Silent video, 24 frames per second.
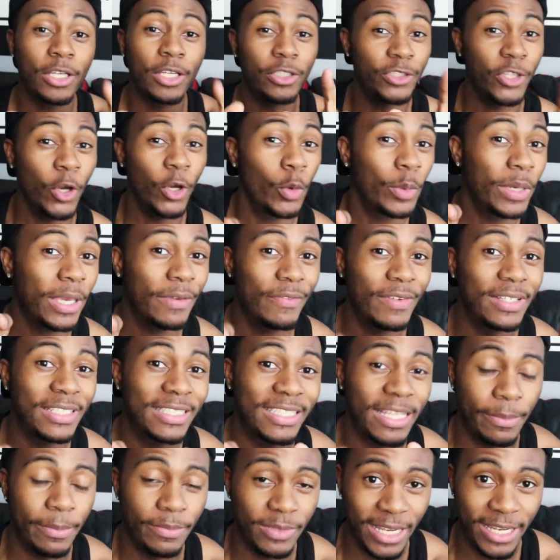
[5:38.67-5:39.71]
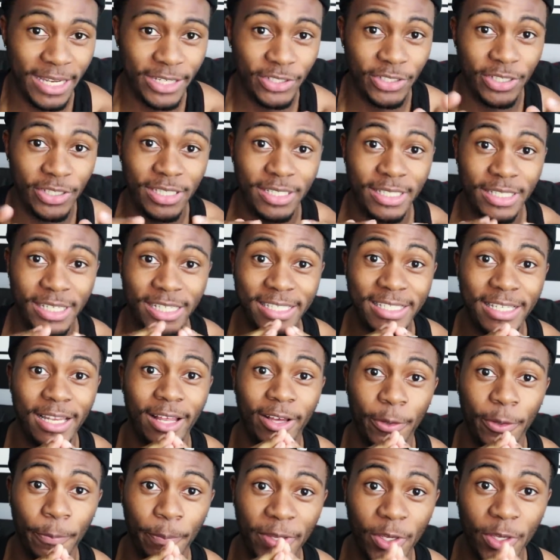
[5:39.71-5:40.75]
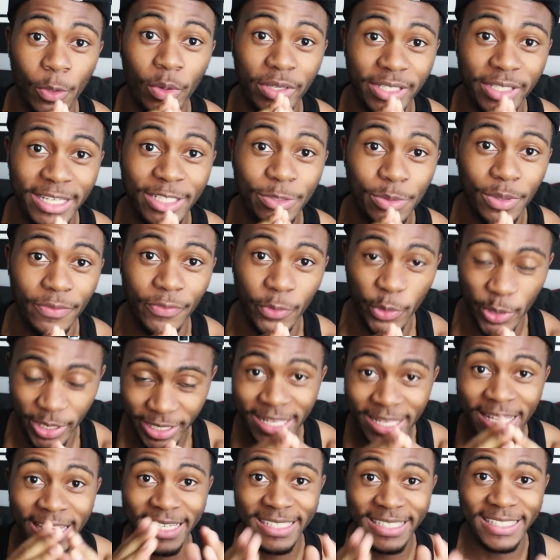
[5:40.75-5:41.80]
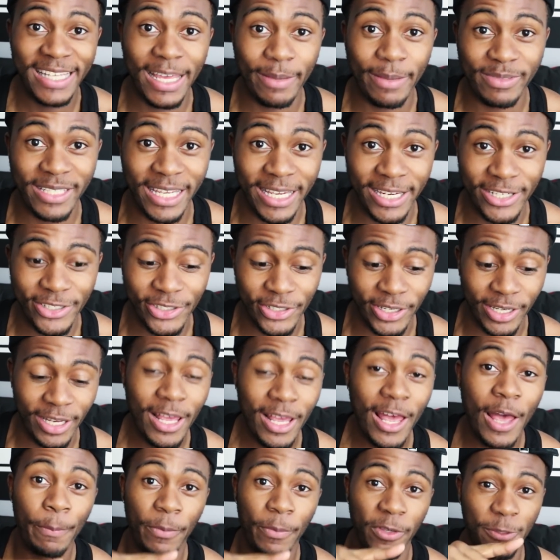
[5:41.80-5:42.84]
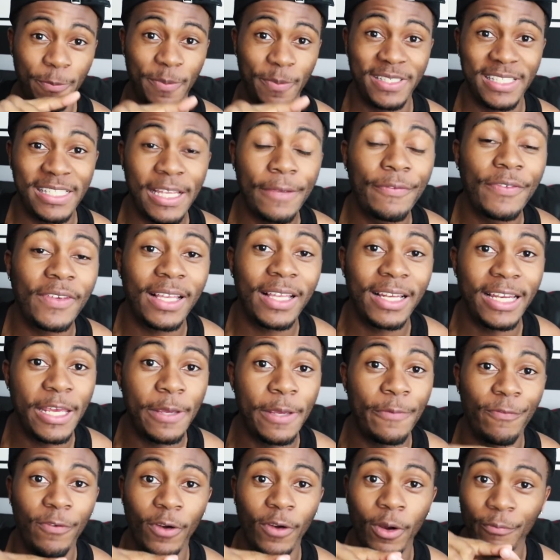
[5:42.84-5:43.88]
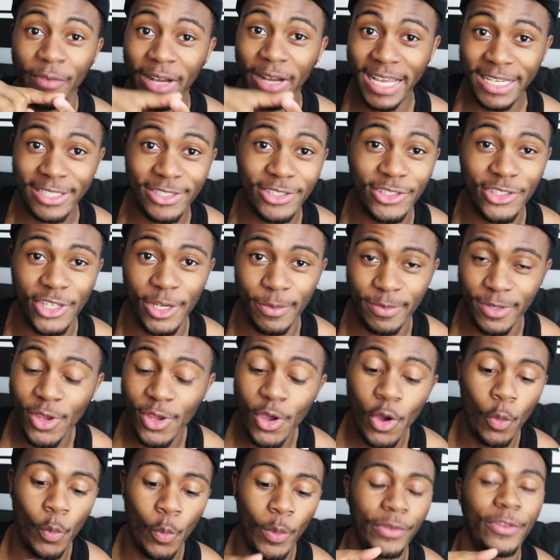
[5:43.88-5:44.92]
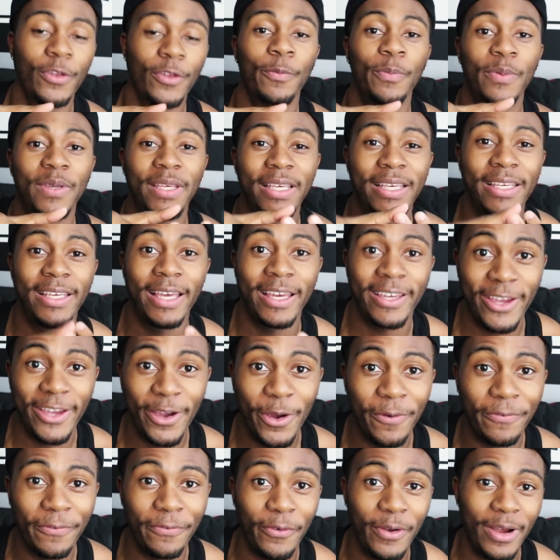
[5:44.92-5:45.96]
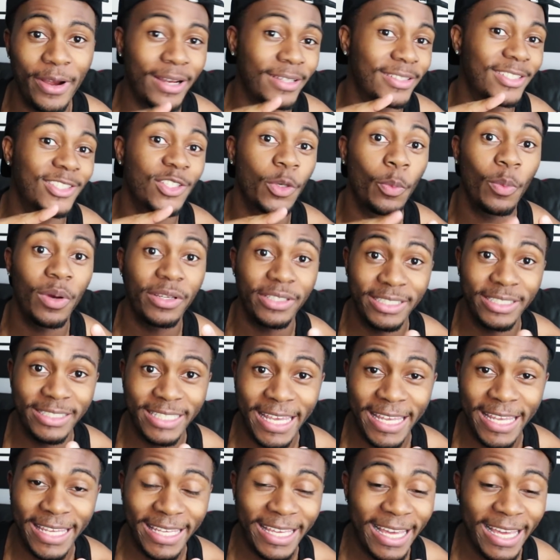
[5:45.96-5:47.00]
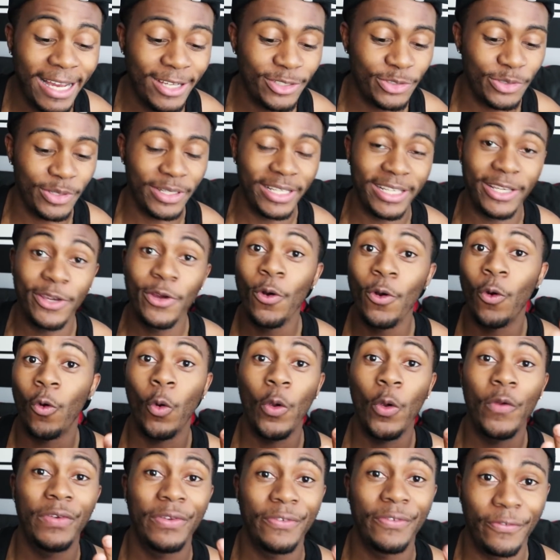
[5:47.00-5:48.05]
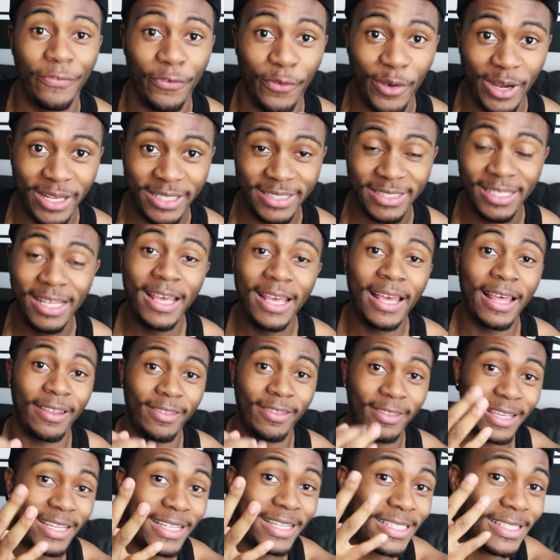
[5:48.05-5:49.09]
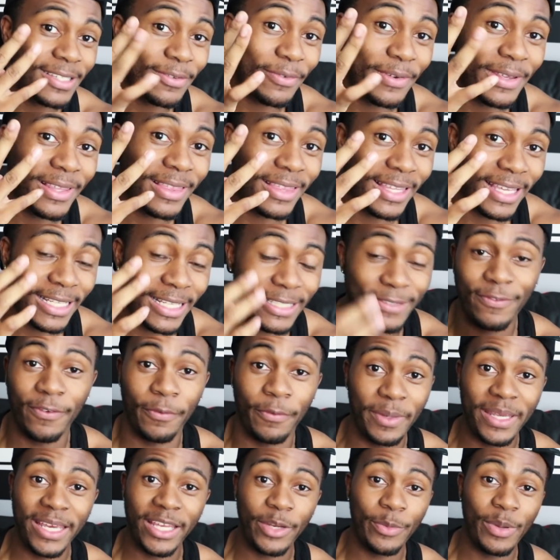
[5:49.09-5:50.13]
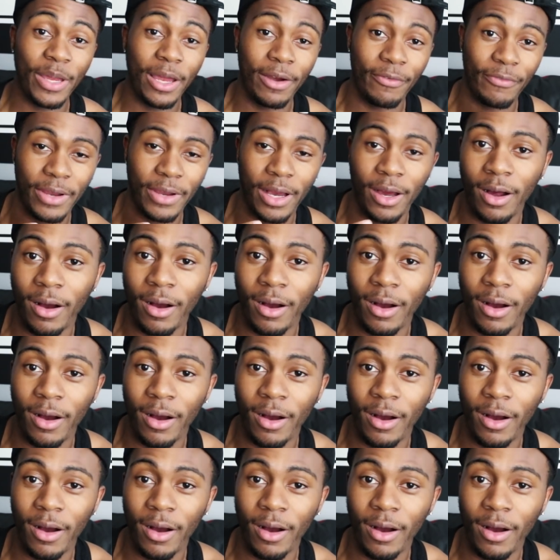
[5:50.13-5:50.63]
don't give in to temptation. This, is like a big one you need to avoid is temptation, but specifically from relationships, whether it be a girlfriend, someone you're dating casually, or even friends. These three things for me anyway are, are